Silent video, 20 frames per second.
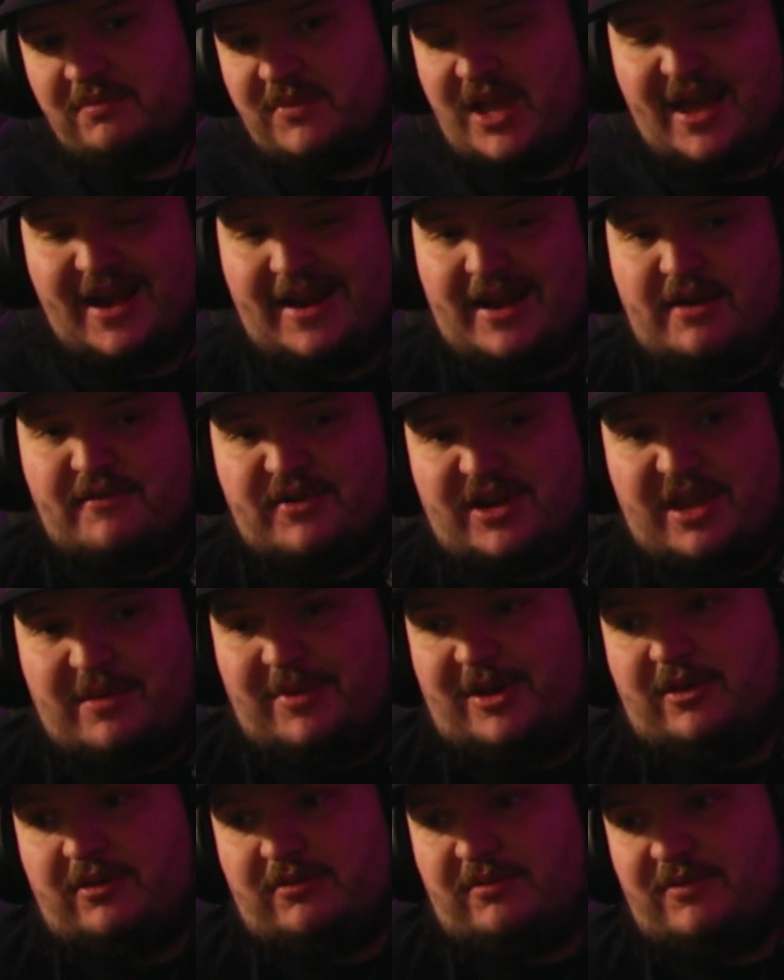And I never came
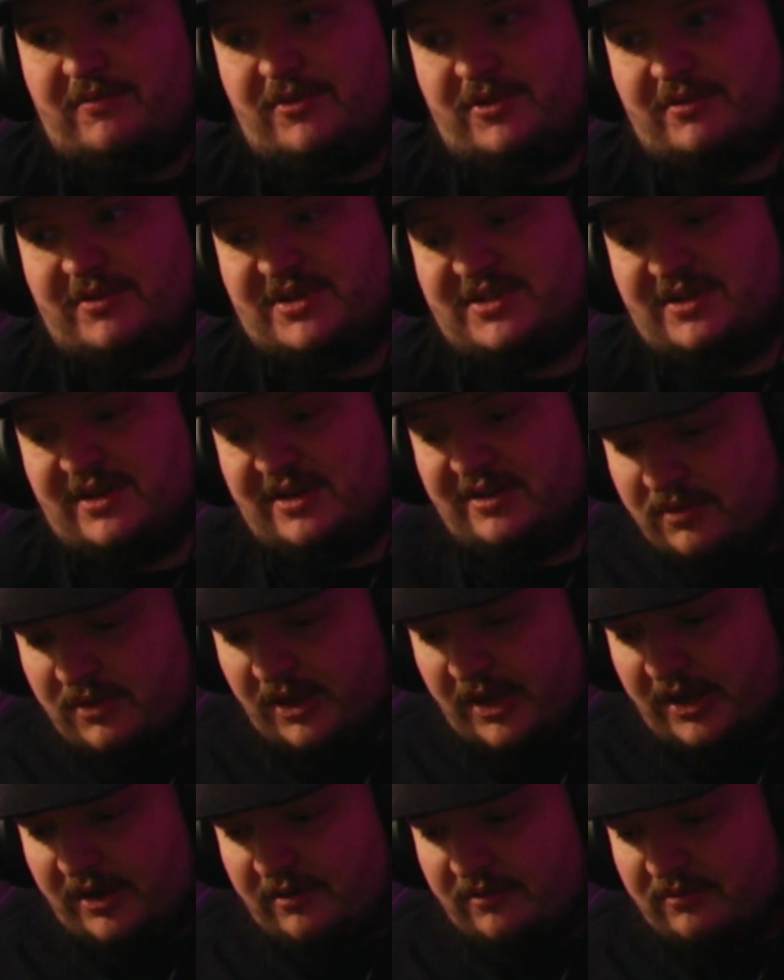out of the room for the rest of the day,
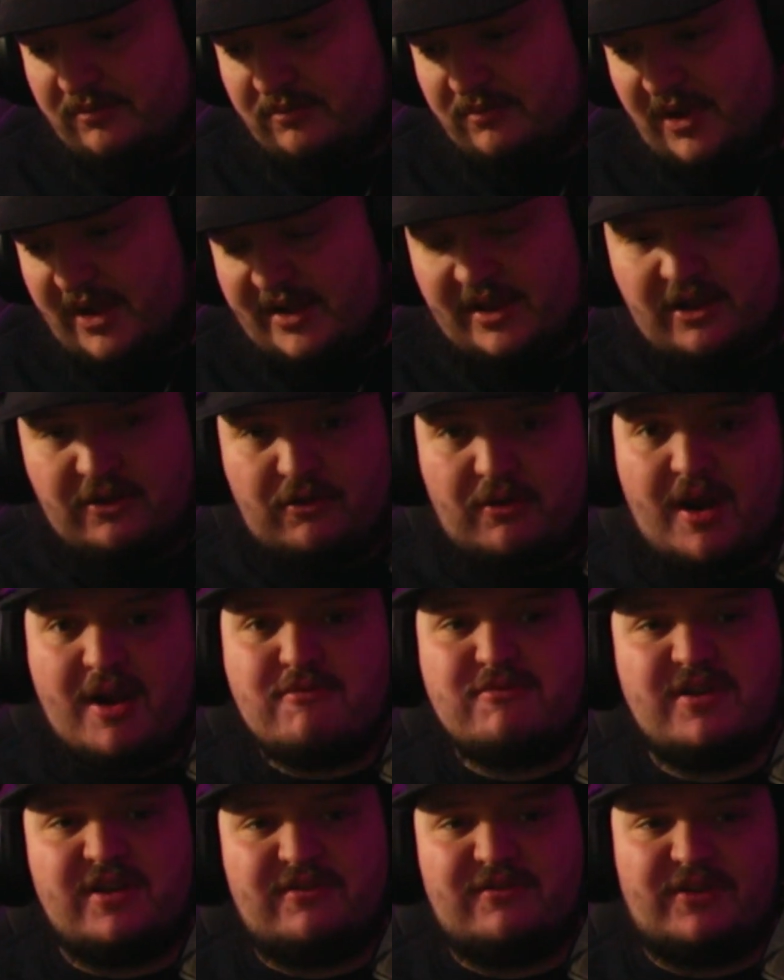and I got
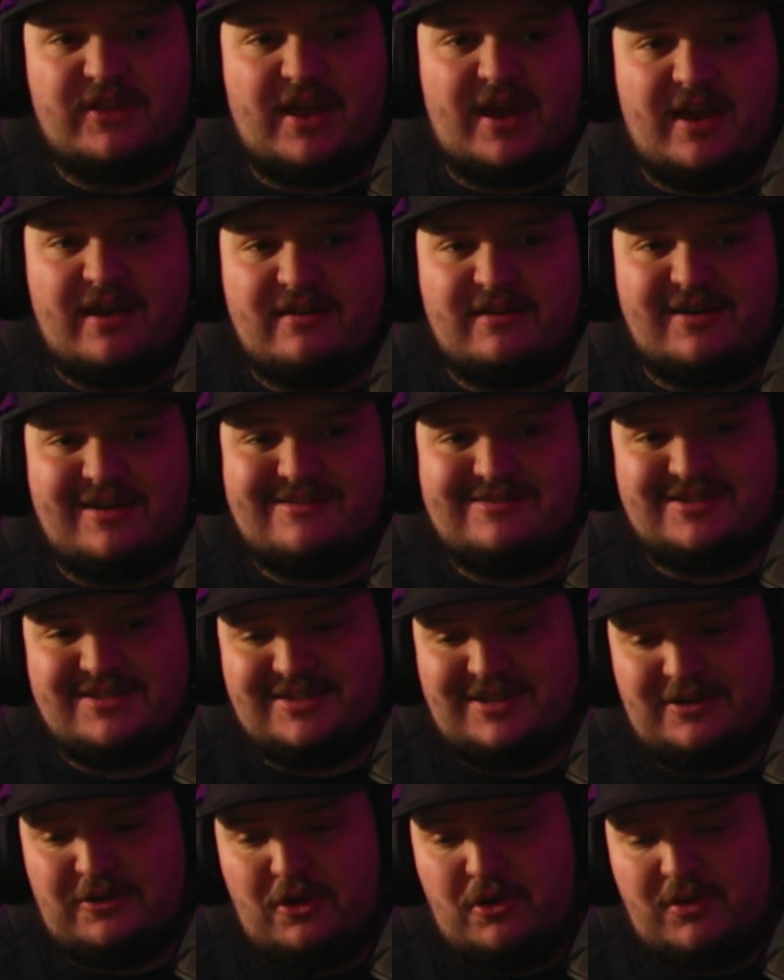grounded for that. I was
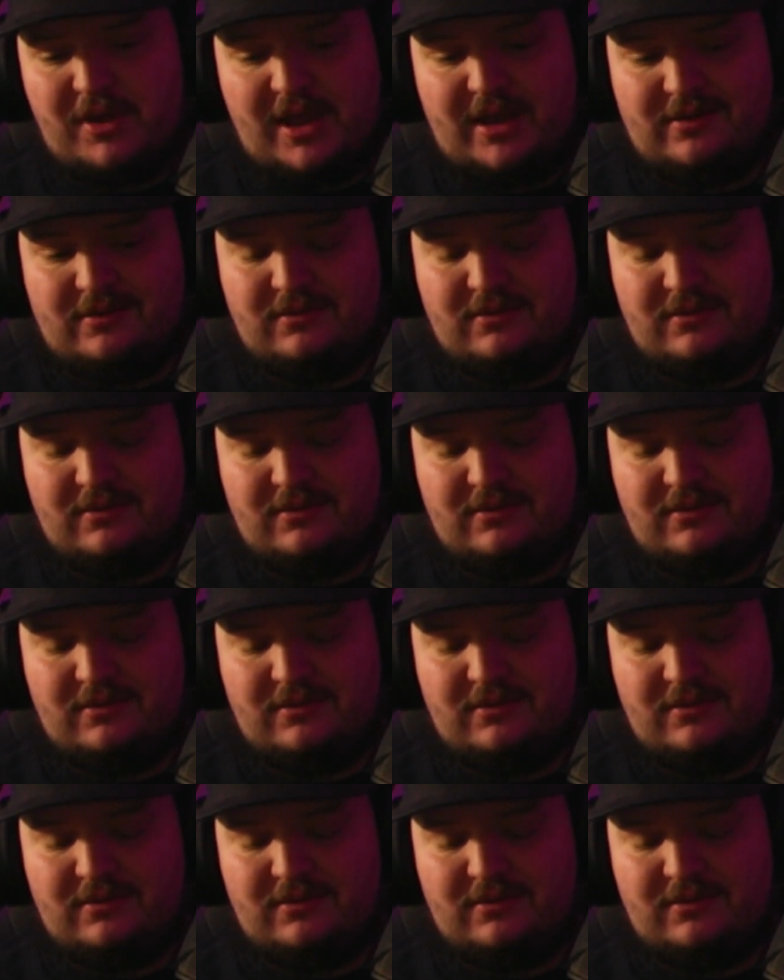like, okay,